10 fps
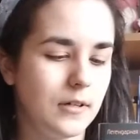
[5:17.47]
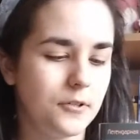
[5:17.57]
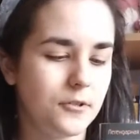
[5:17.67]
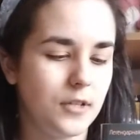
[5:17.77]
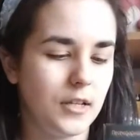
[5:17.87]

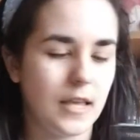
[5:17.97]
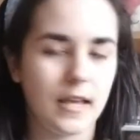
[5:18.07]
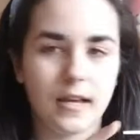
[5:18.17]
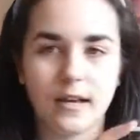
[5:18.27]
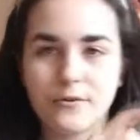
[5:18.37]
usually
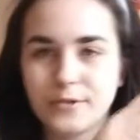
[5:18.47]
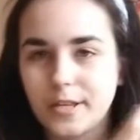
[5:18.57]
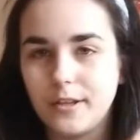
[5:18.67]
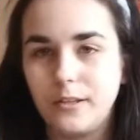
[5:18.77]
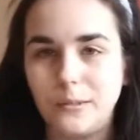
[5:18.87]
like how
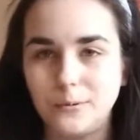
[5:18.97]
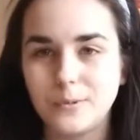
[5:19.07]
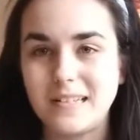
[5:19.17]
they glued.